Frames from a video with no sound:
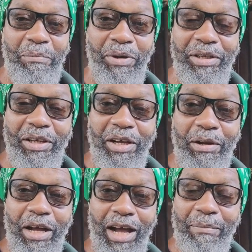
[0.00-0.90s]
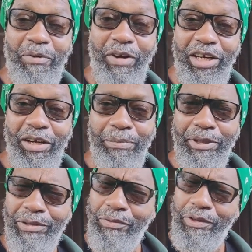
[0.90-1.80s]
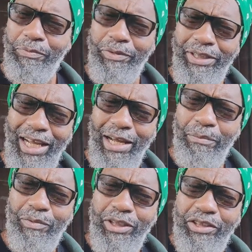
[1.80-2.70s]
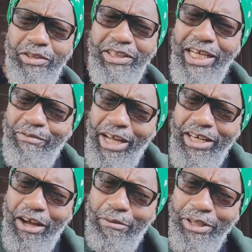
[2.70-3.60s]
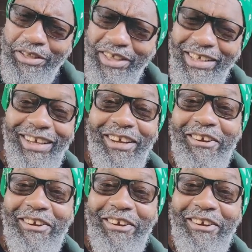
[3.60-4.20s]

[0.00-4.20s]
But I'm a radio person. Well, damn, what you didn't take radio? What do you think?